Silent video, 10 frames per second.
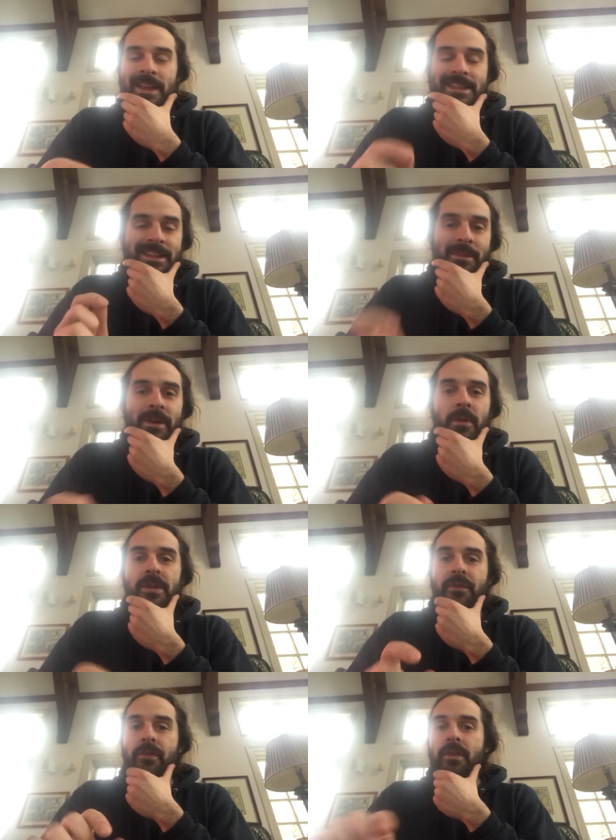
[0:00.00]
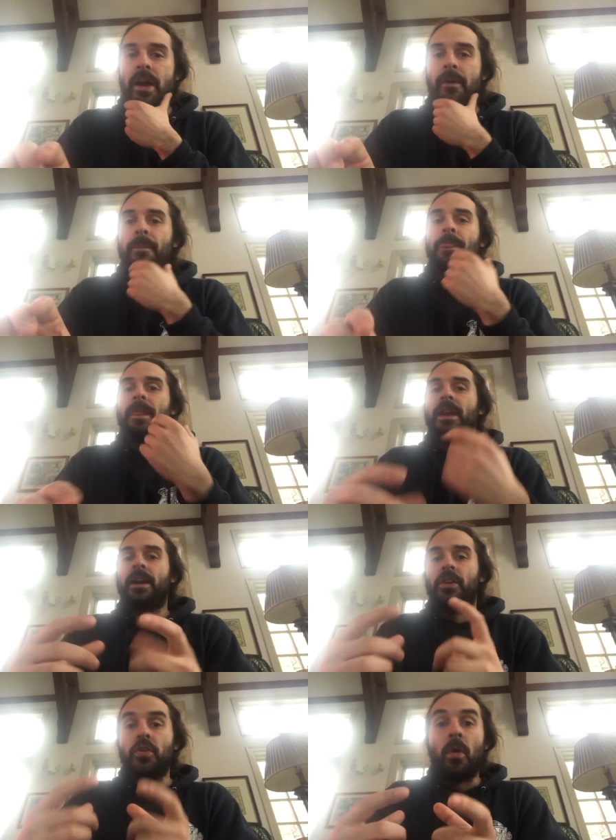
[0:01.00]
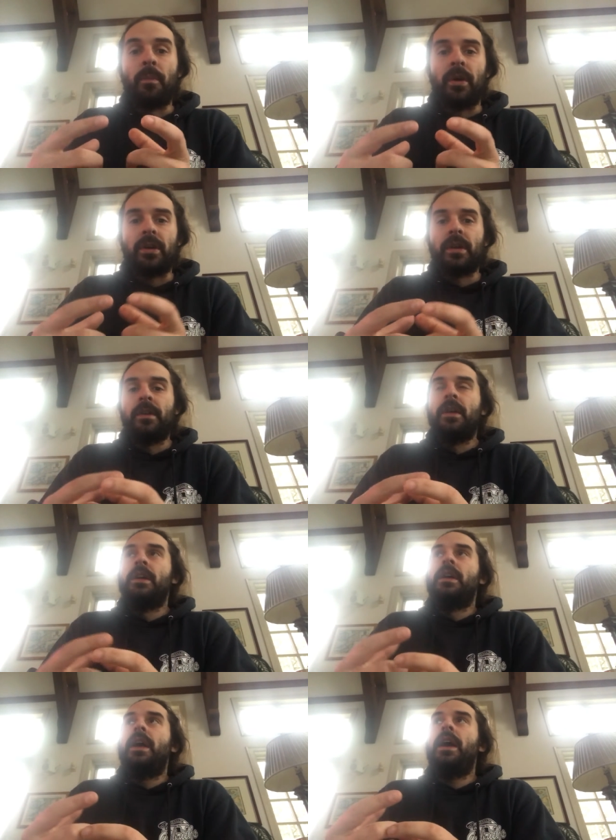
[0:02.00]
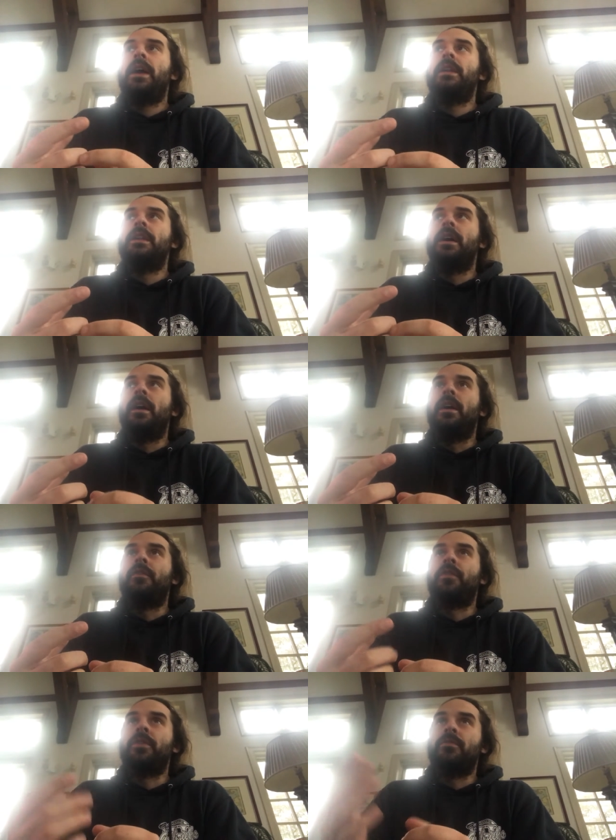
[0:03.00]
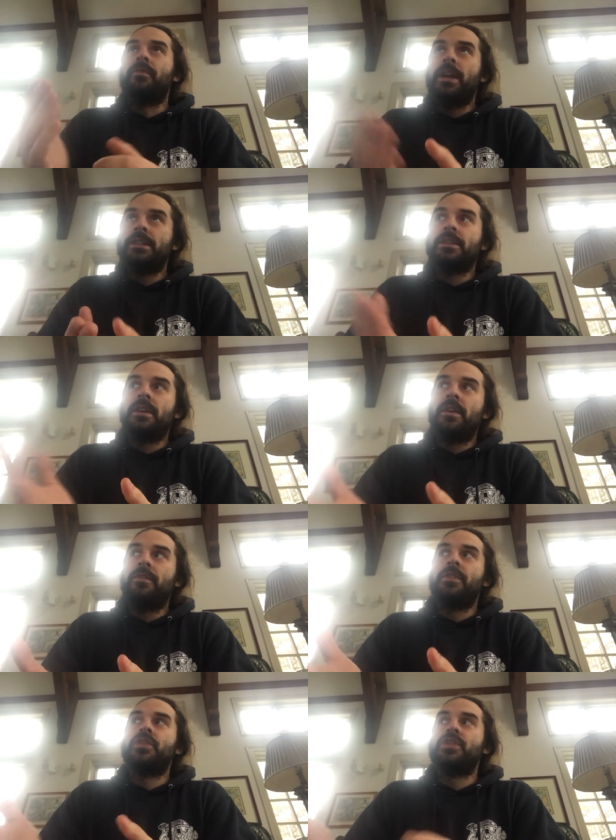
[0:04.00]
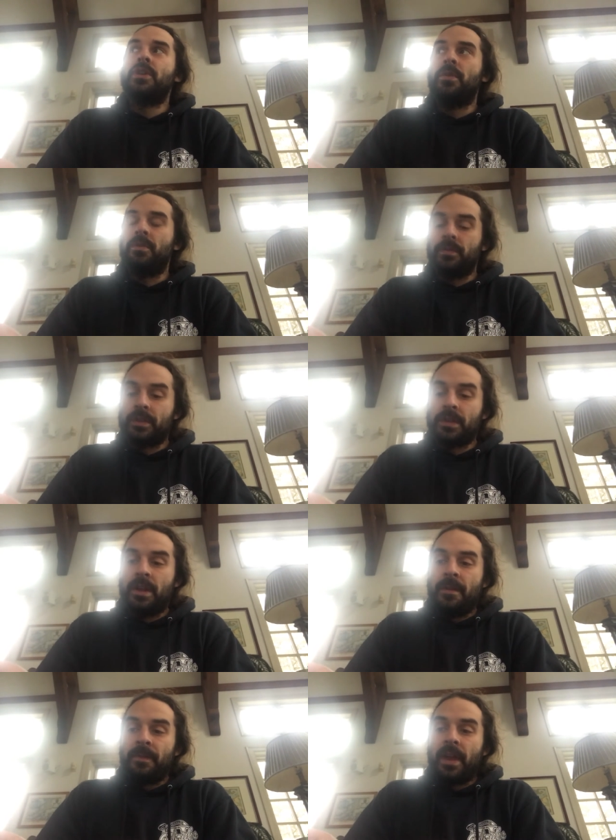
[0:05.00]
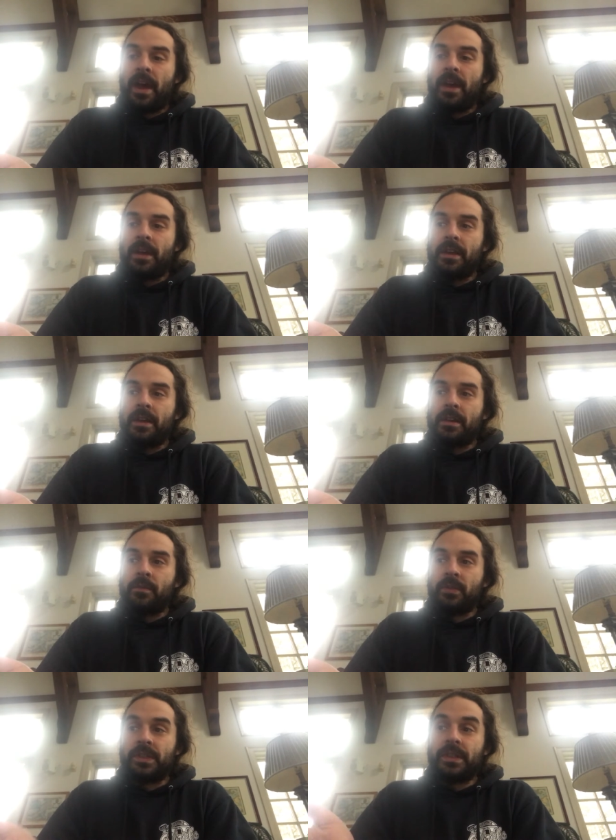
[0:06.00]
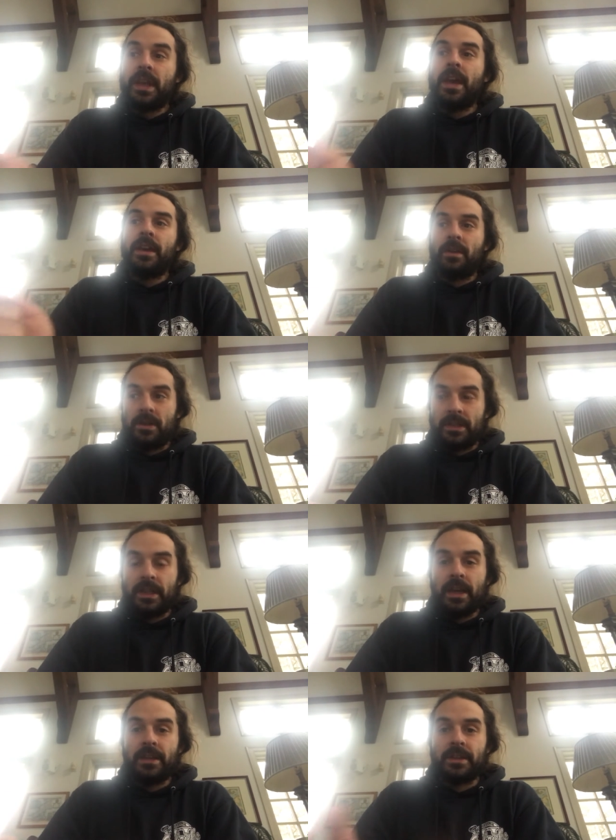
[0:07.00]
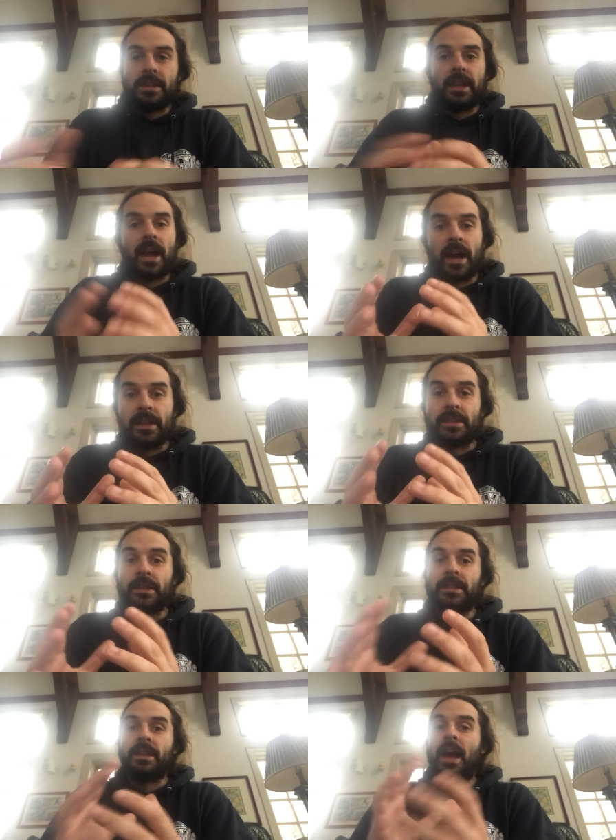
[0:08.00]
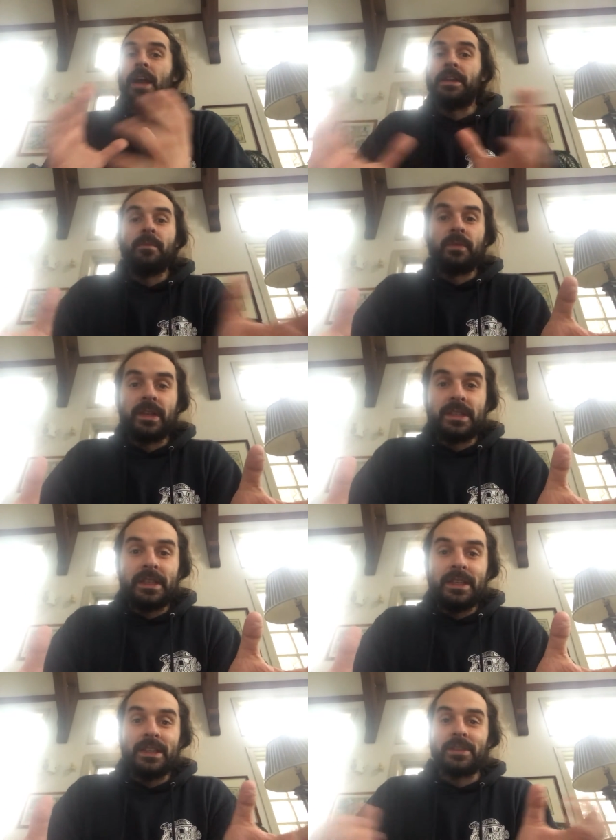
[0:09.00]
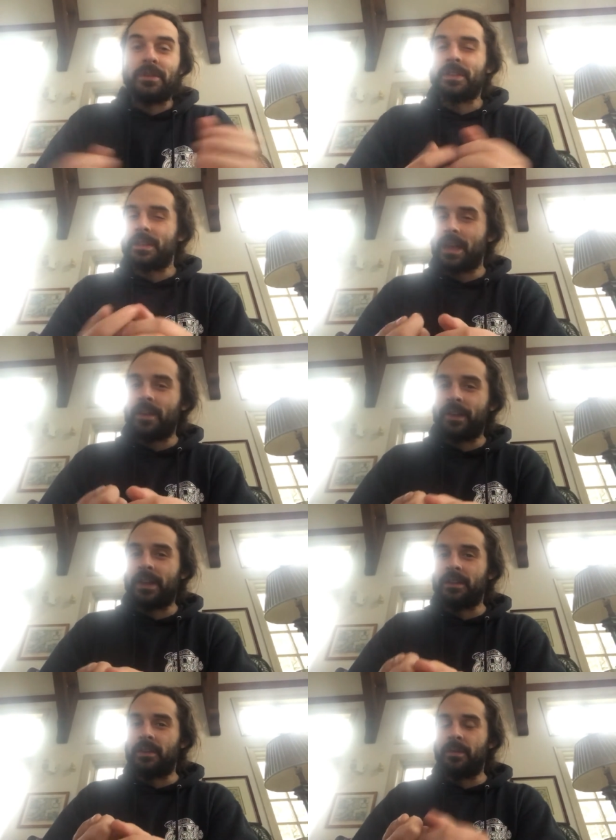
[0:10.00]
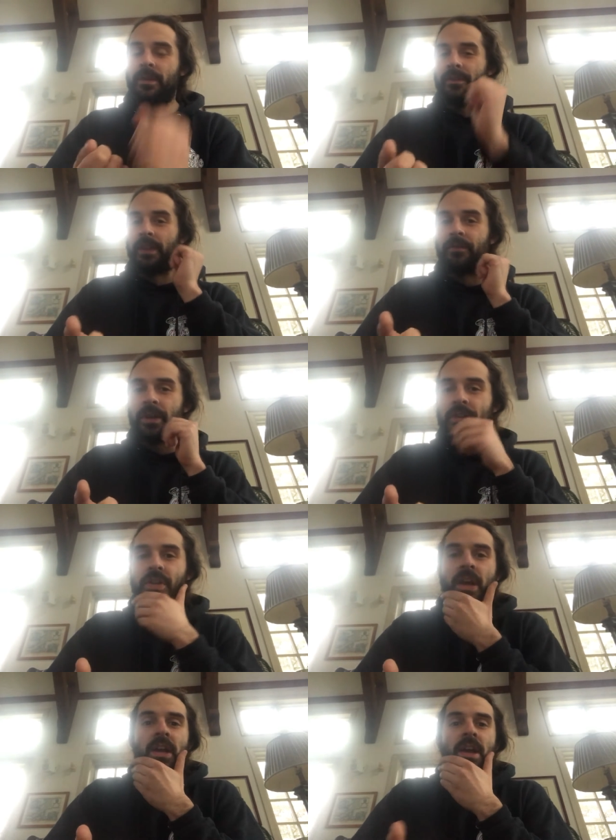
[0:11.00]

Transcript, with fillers: I said, let me go a different route. And I got a notebook. And uh, for the rest of the shows, I would say on stage, I said, guys, listen, I didn't bring CDs. So this is kind of like a little bit of leverage.